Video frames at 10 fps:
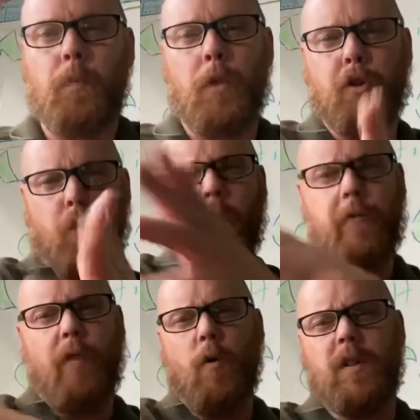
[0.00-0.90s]
So our
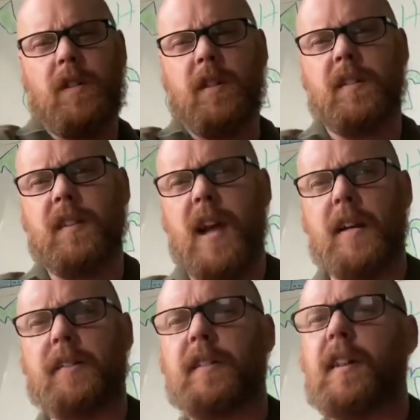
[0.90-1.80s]
focus in
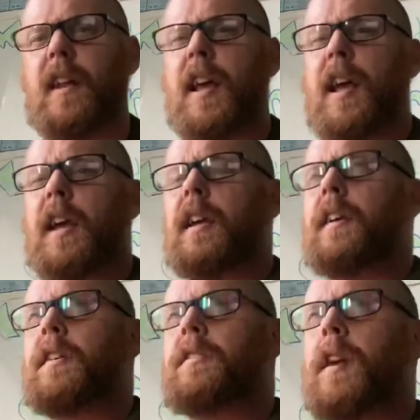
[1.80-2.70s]
science today
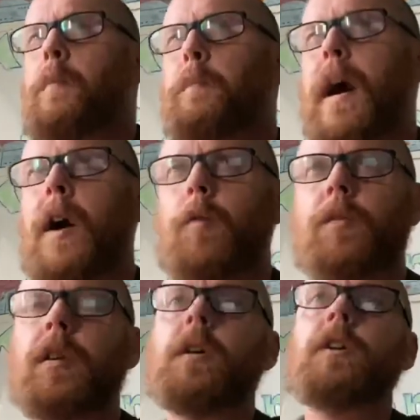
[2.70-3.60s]
is
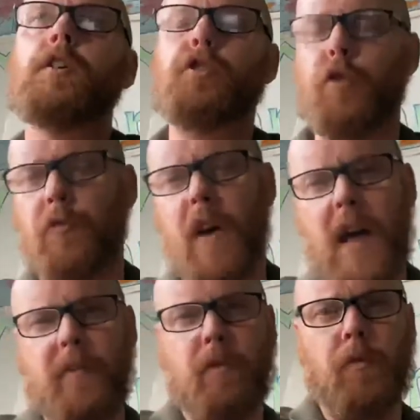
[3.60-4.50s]
about
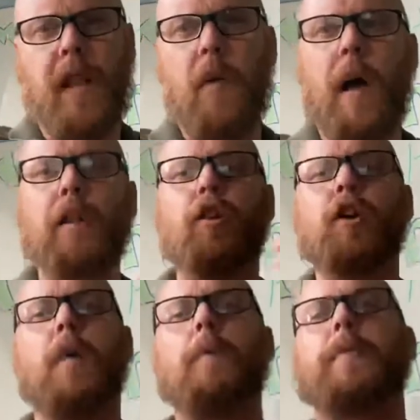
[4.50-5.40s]
survival. Now I look up at the